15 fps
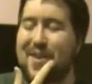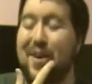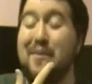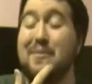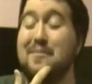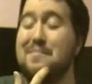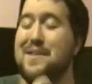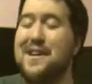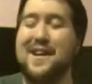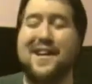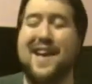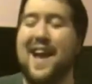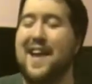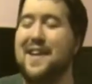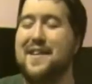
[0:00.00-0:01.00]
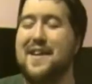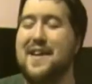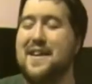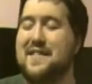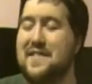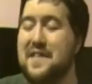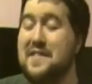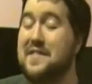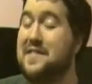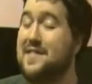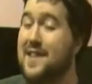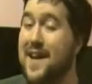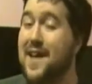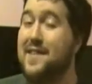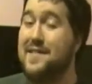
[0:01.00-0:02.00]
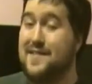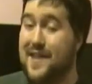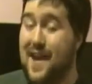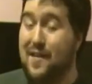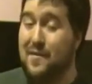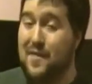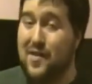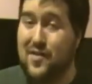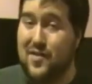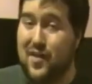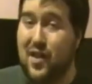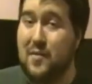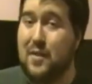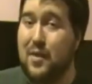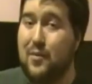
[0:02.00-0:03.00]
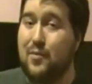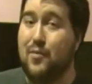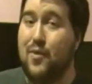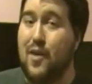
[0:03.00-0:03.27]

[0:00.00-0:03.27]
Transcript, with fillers: unmitigated success out of this is going to be